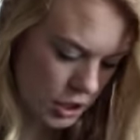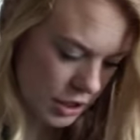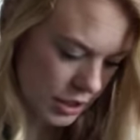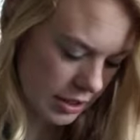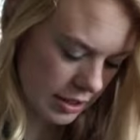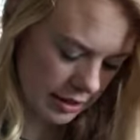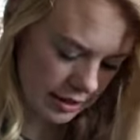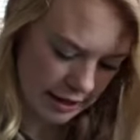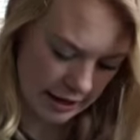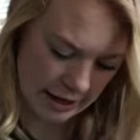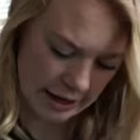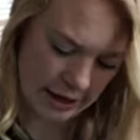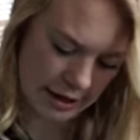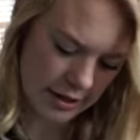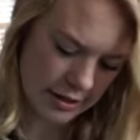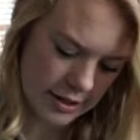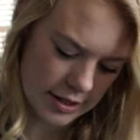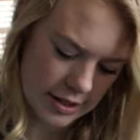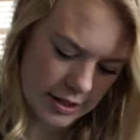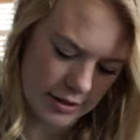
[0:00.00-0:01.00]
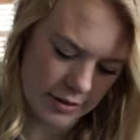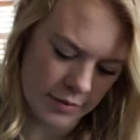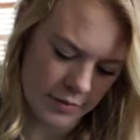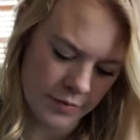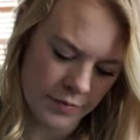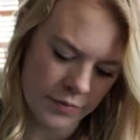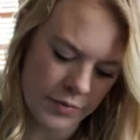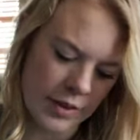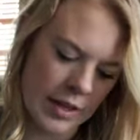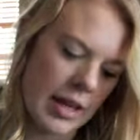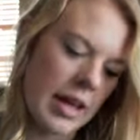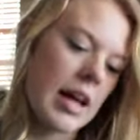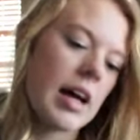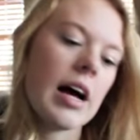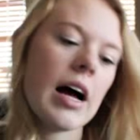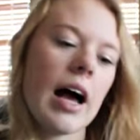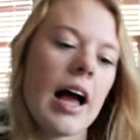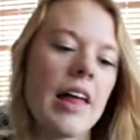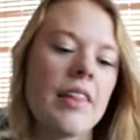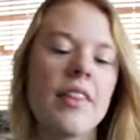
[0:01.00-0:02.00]
she did that.
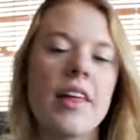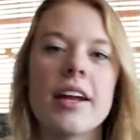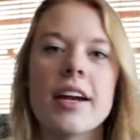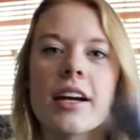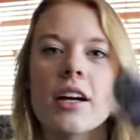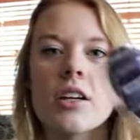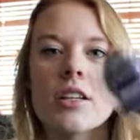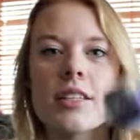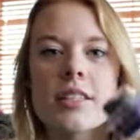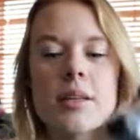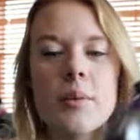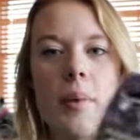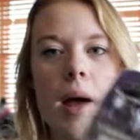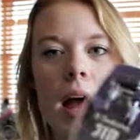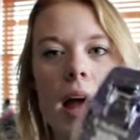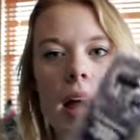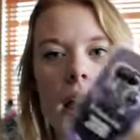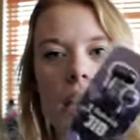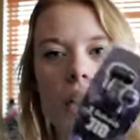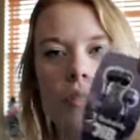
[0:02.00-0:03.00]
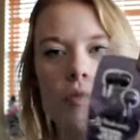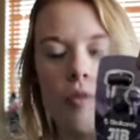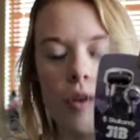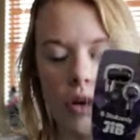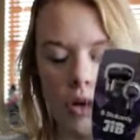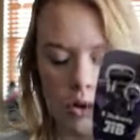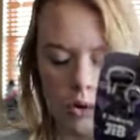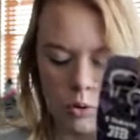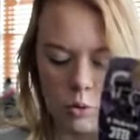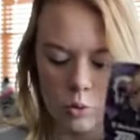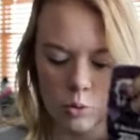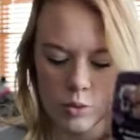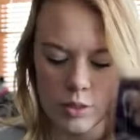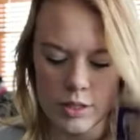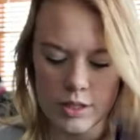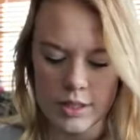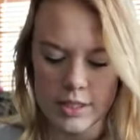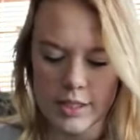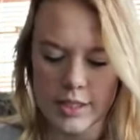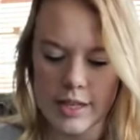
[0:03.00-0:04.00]
And then I got some
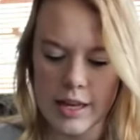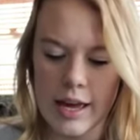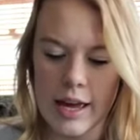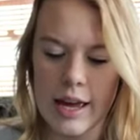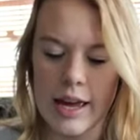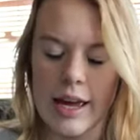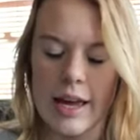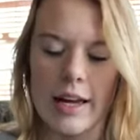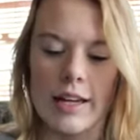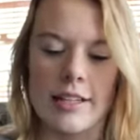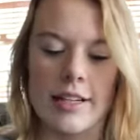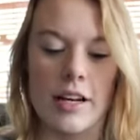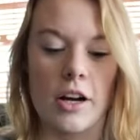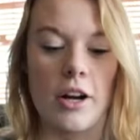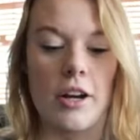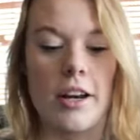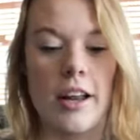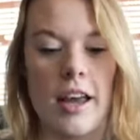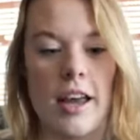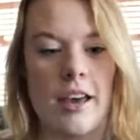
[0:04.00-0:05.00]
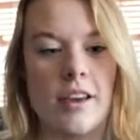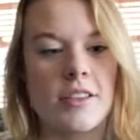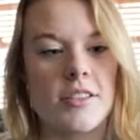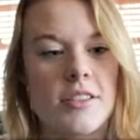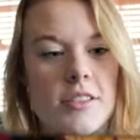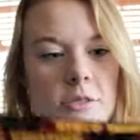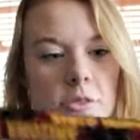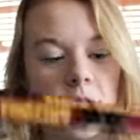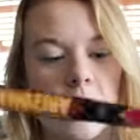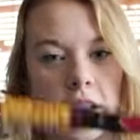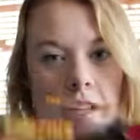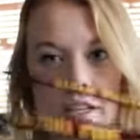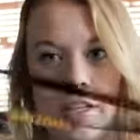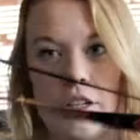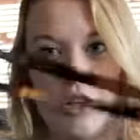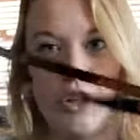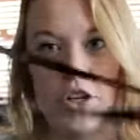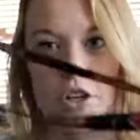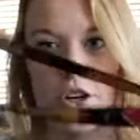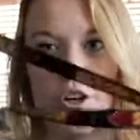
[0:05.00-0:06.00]
headphones and I got an ASU
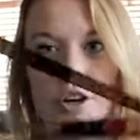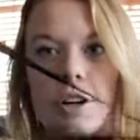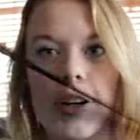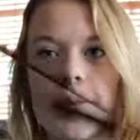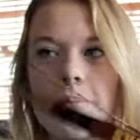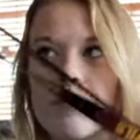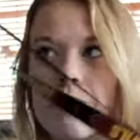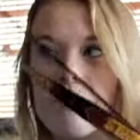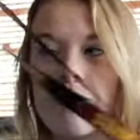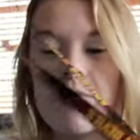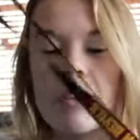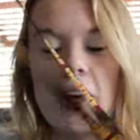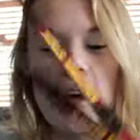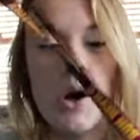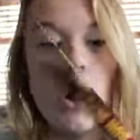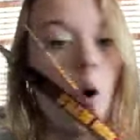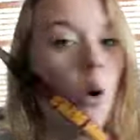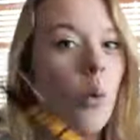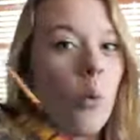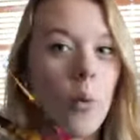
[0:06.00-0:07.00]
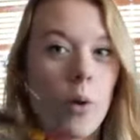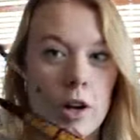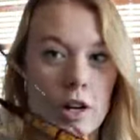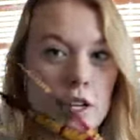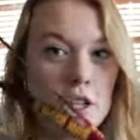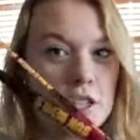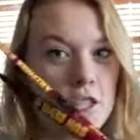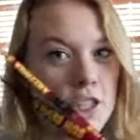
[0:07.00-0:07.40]
lanyard. What a